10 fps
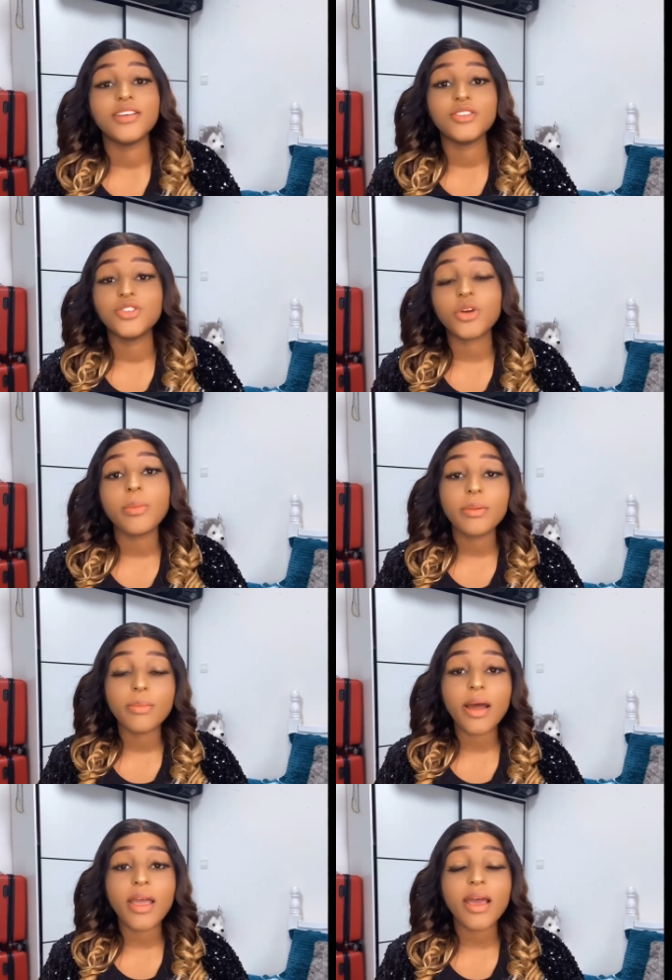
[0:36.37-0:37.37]
dropping
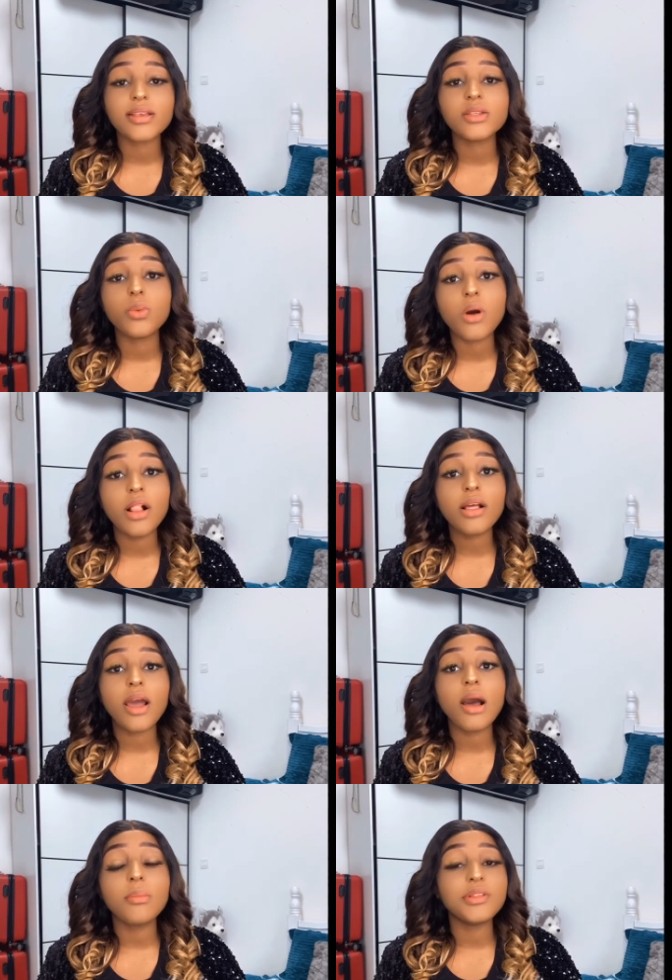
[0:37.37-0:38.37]
by i say
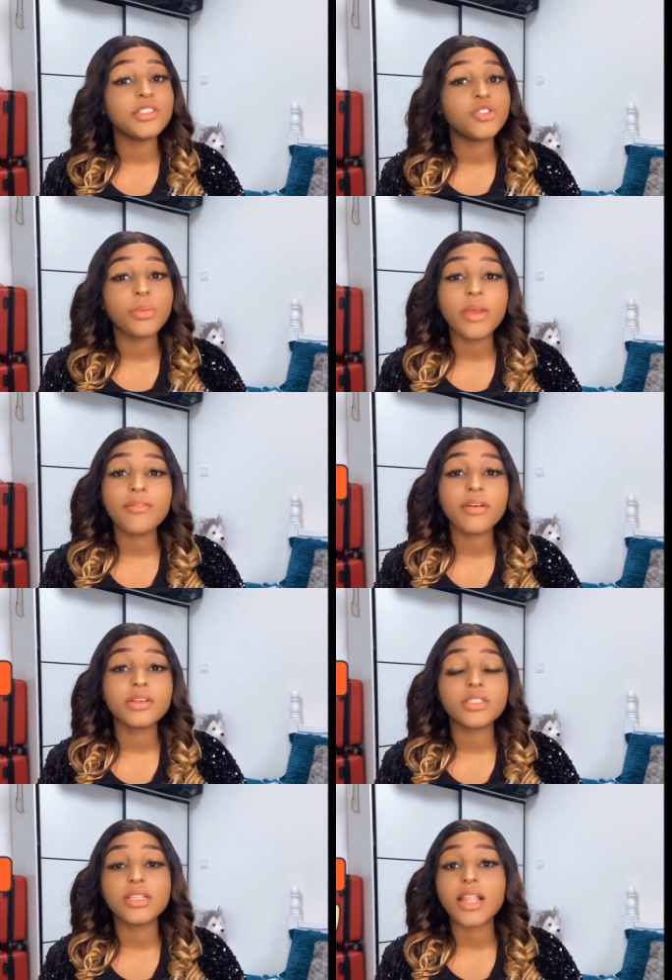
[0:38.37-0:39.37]
welcome please do me a favor
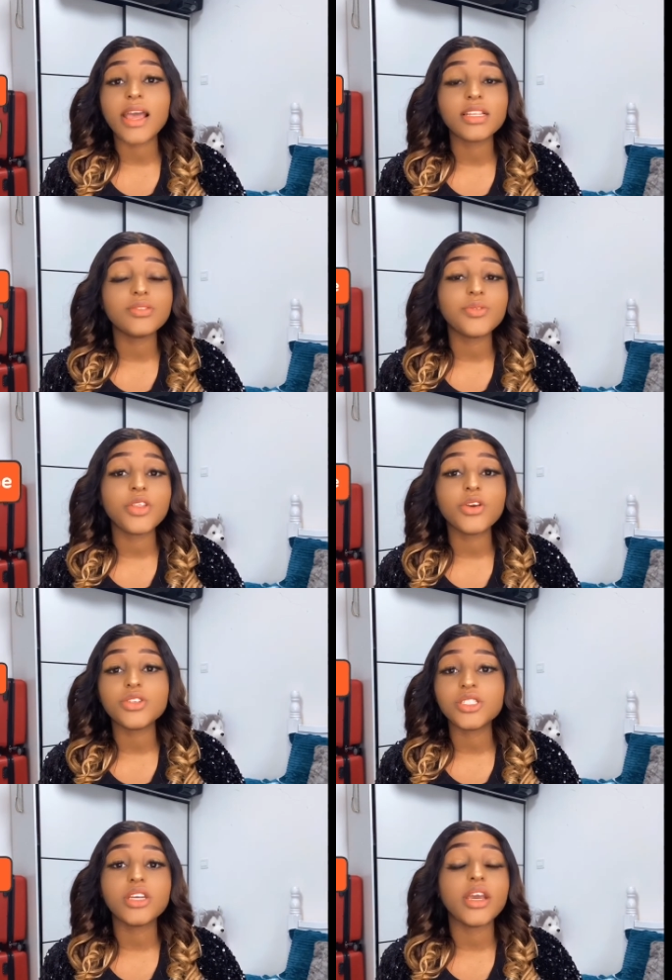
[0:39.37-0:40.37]
to like this video
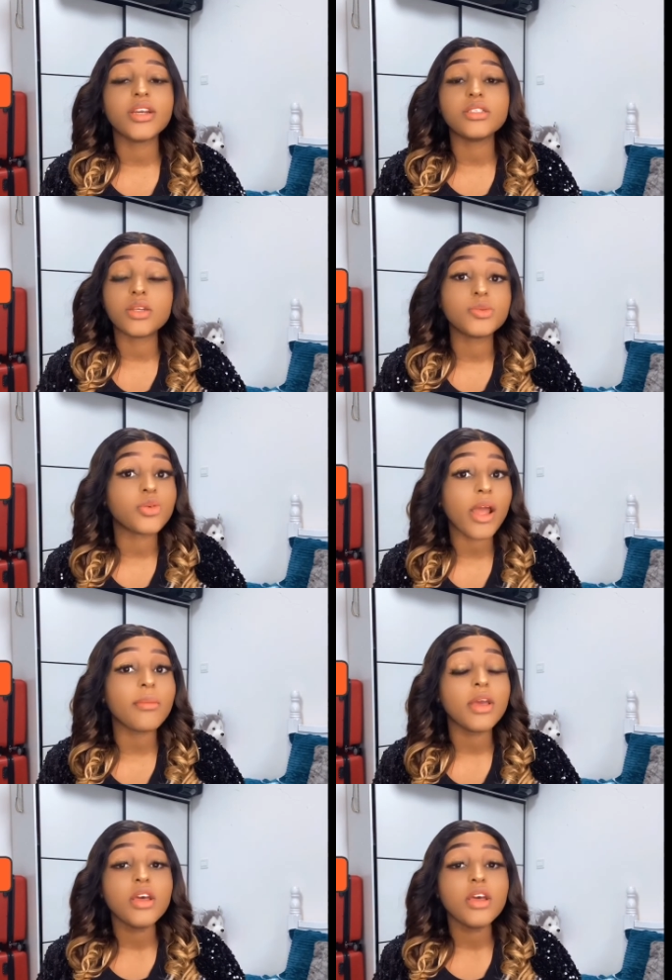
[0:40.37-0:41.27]
share and subscribe